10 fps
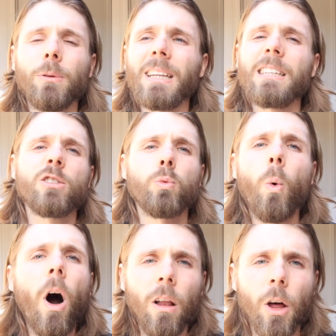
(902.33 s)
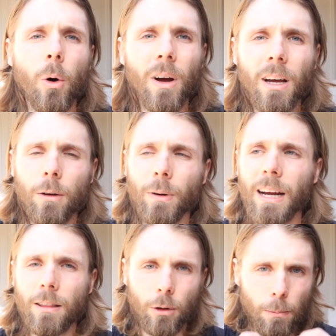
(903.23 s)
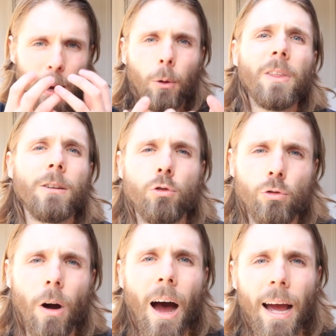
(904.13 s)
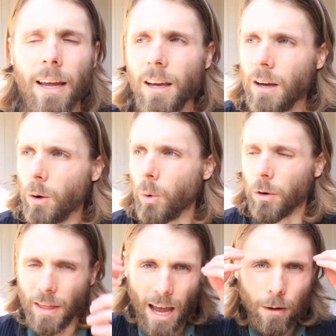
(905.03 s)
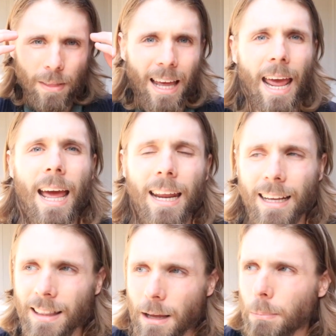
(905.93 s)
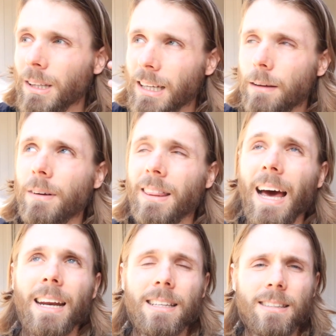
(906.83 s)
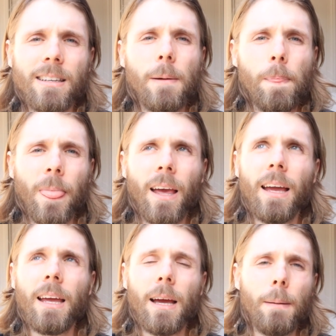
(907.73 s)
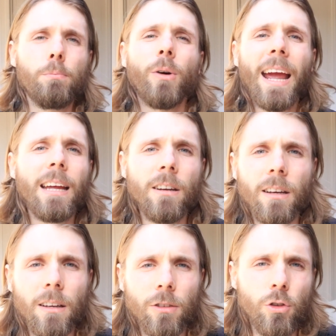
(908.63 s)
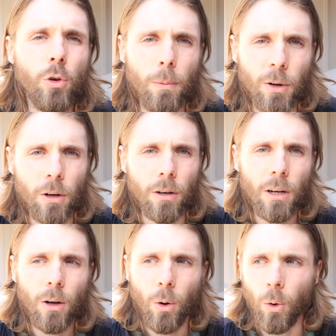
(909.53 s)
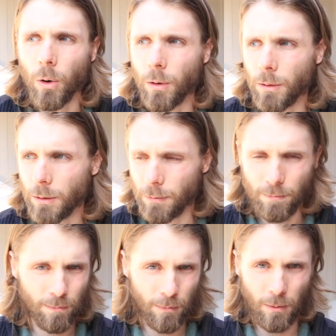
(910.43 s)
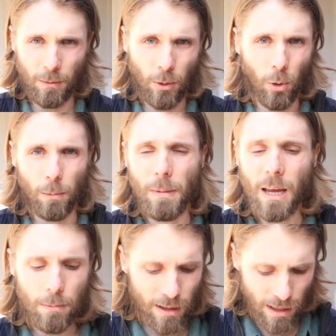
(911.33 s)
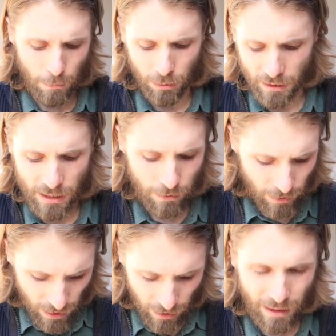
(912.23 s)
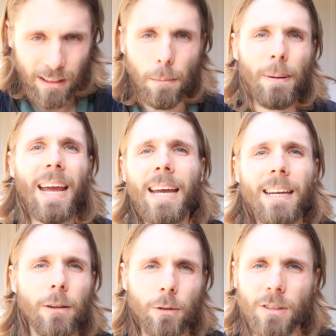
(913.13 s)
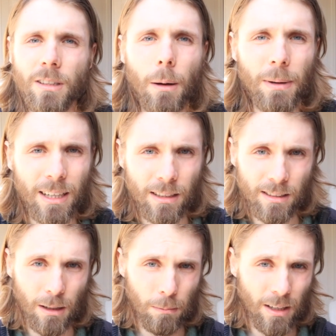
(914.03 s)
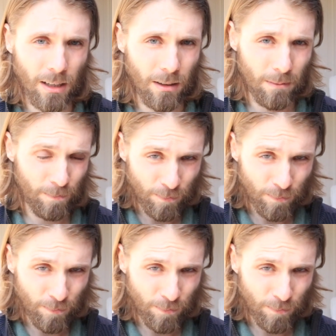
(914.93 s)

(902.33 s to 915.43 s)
really swallow right their mouth is dry or they have that headache and they believe it, that it's a, a brain tumor or or maybe they believe that the pain in their stomach is something